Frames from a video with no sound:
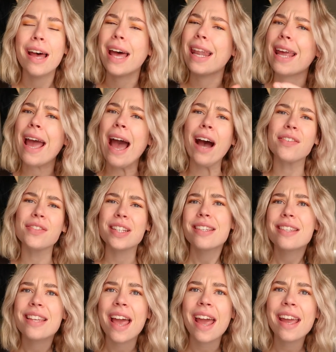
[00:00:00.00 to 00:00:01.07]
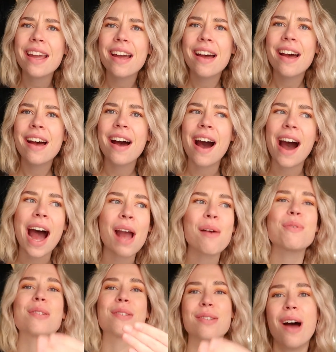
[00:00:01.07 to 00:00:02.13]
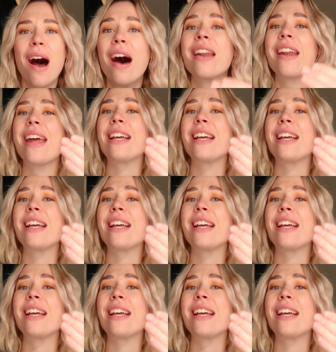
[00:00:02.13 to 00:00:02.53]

and I have to say, I was not